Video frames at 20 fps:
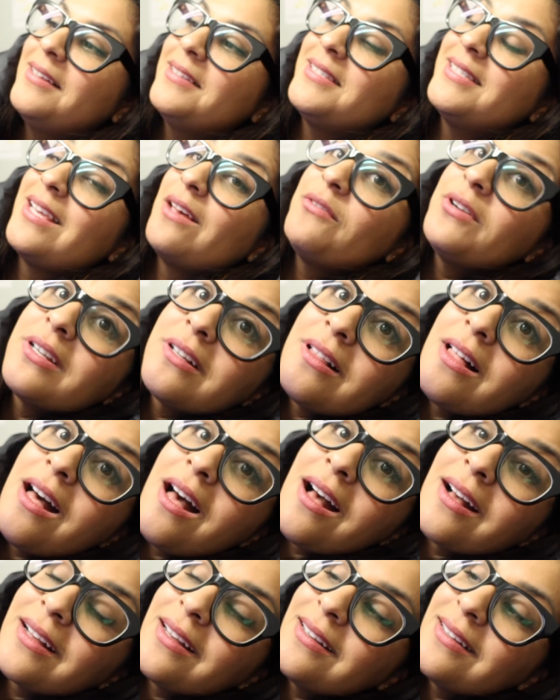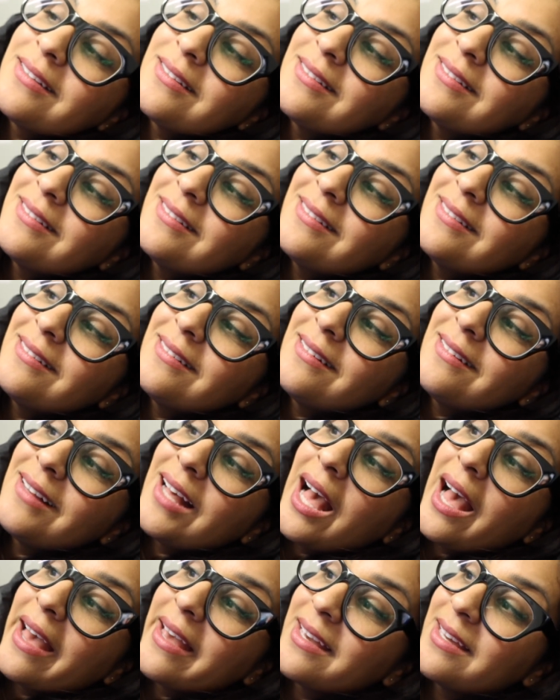7 o'clock,
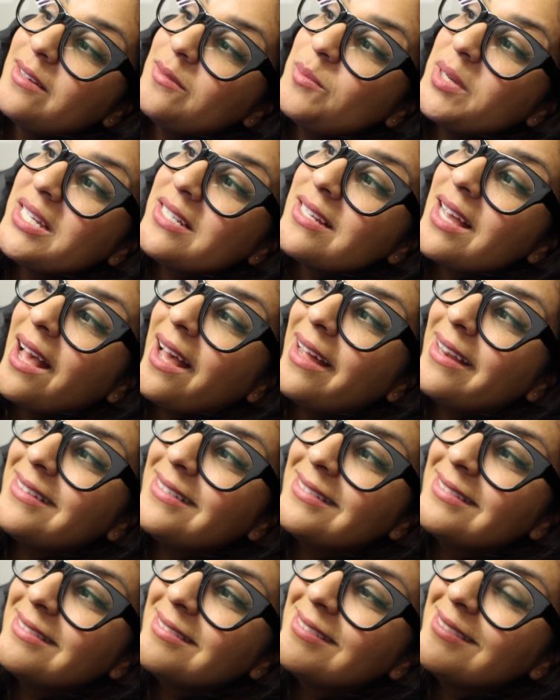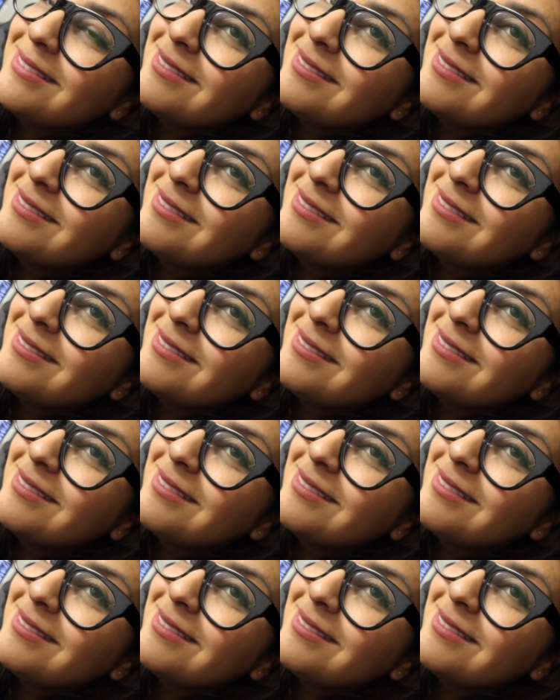I can be done.